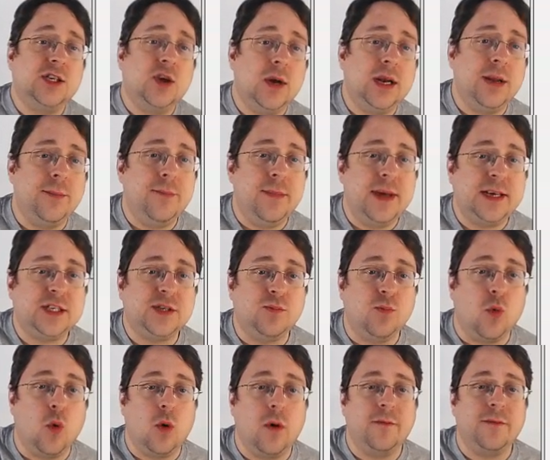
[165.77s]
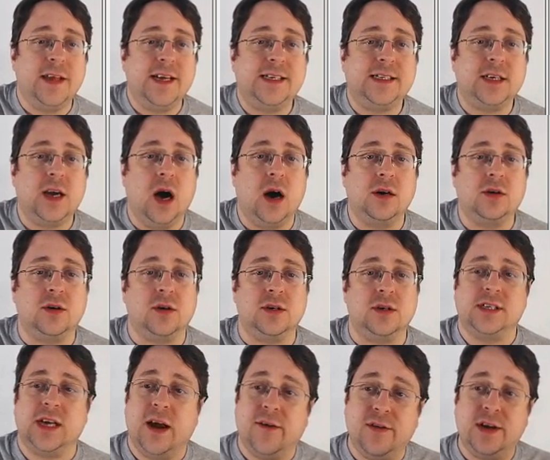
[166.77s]
it's going to mix more of these
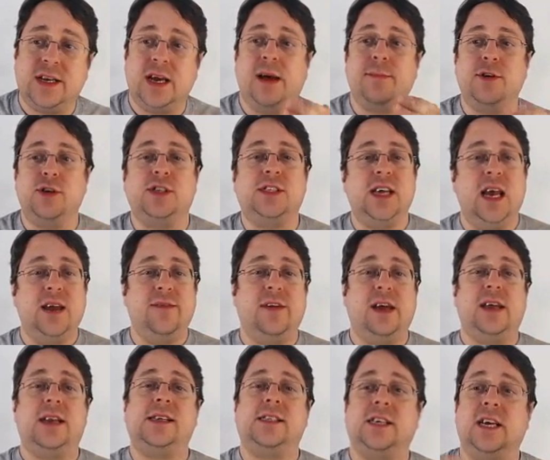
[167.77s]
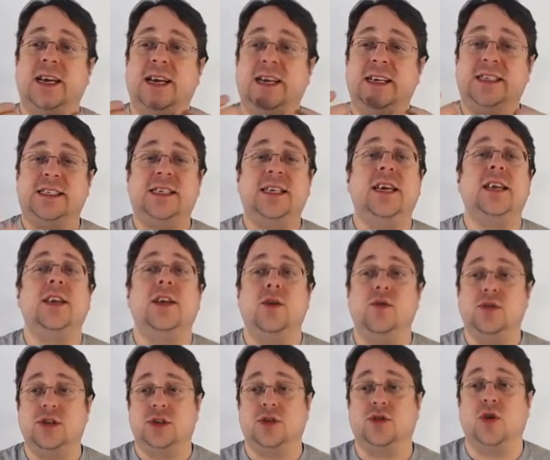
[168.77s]
colors every time you save it, and it's going to
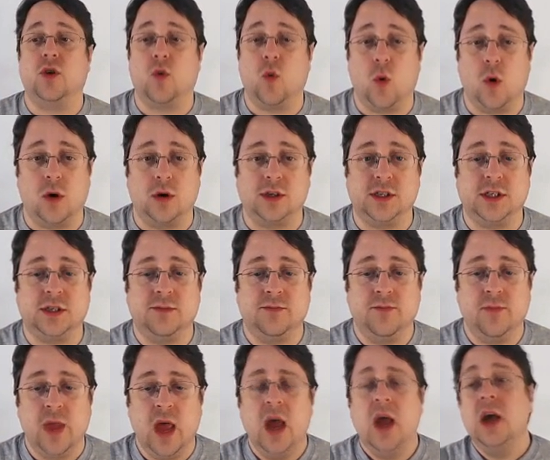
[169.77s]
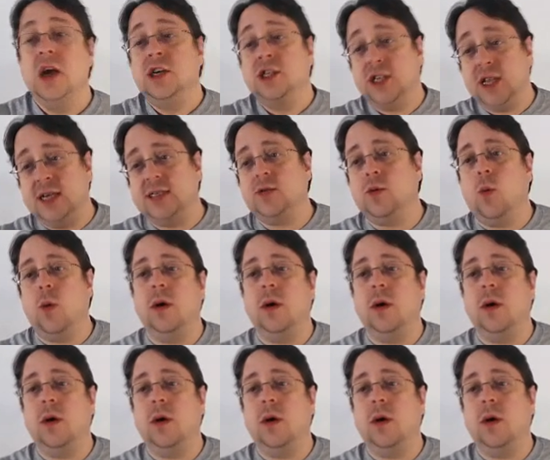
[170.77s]
continue to look worse. So